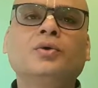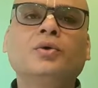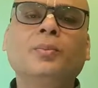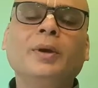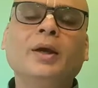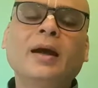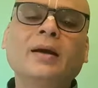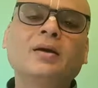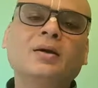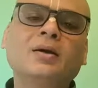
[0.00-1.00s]
to
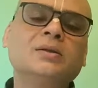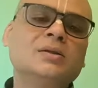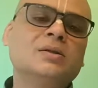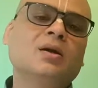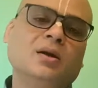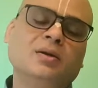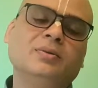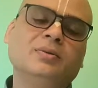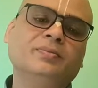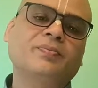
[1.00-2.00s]
beget a son.
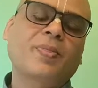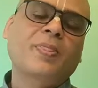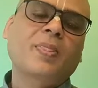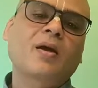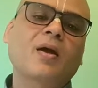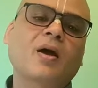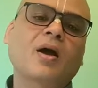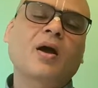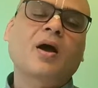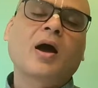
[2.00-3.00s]

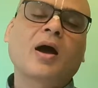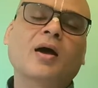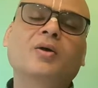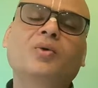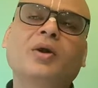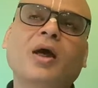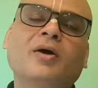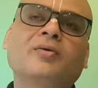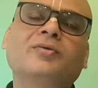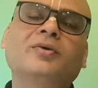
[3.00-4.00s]
I could
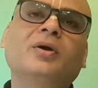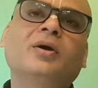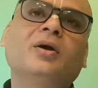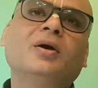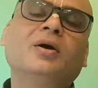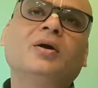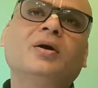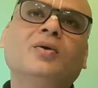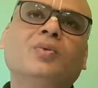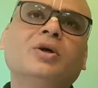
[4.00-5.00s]
have
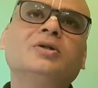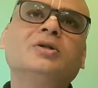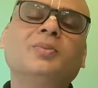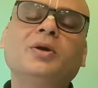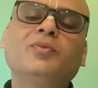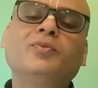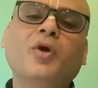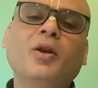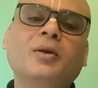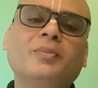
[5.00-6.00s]
worshipped him
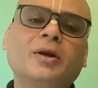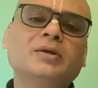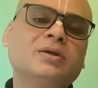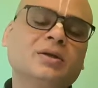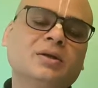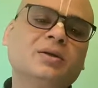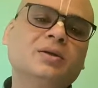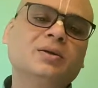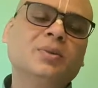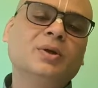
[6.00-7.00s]
for liberation,
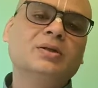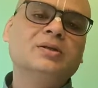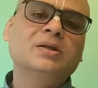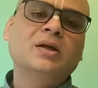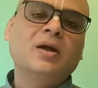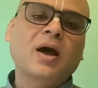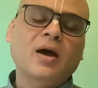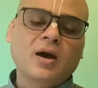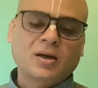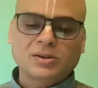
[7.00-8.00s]
but instead I
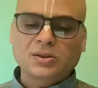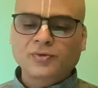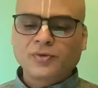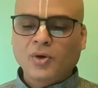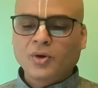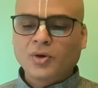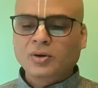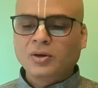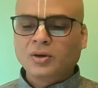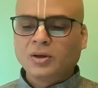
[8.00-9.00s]
asked
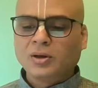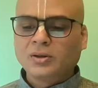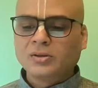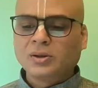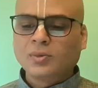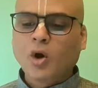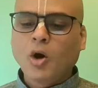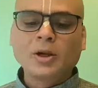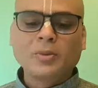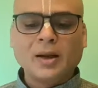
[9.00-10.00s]
for some
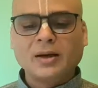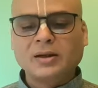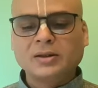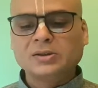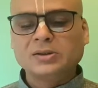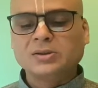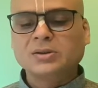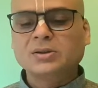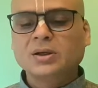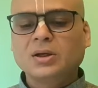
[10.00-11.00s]
common benediction.
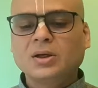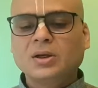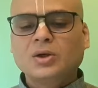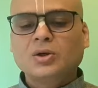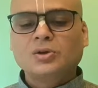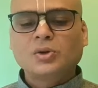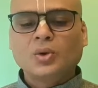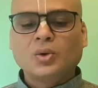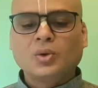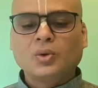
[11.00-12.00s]

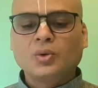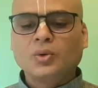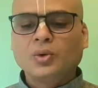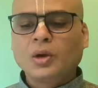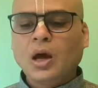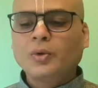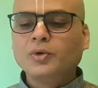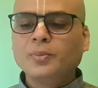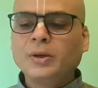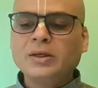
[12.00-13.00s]
So now
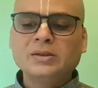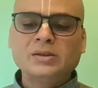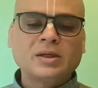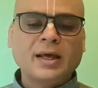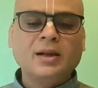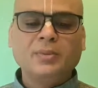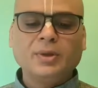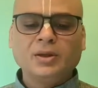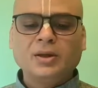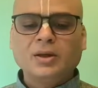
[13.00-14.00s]
you please tell
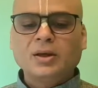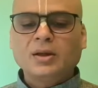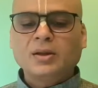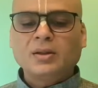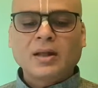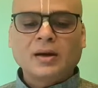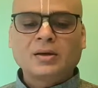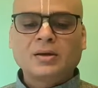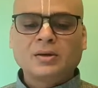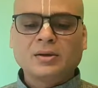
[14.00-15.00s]
me that